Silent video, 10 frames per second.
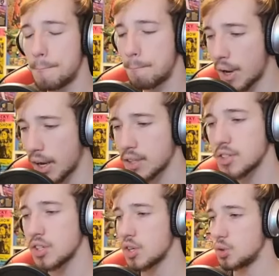
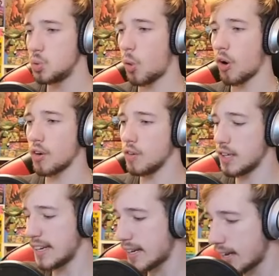but you are
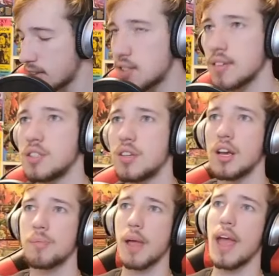instantly setting
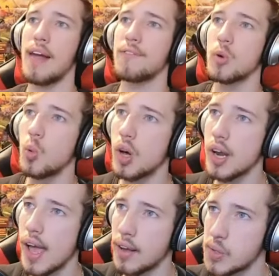up everyone
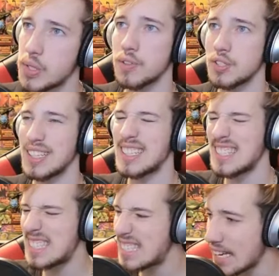else for
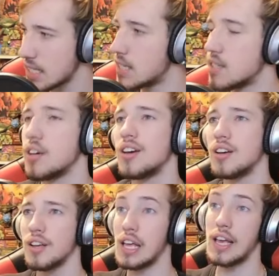success.
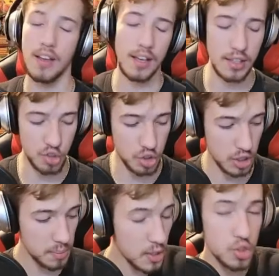
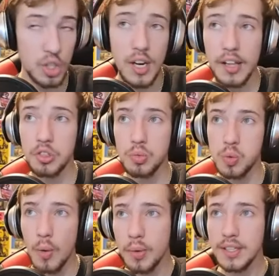Just because you're not
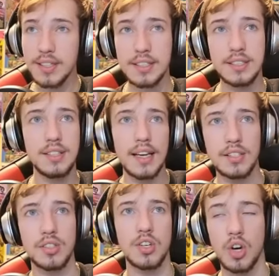throwing the
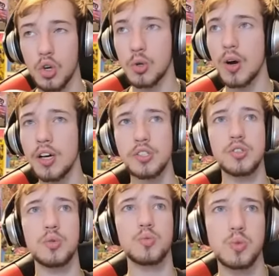dice across
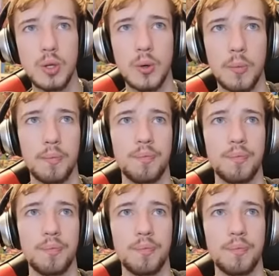the room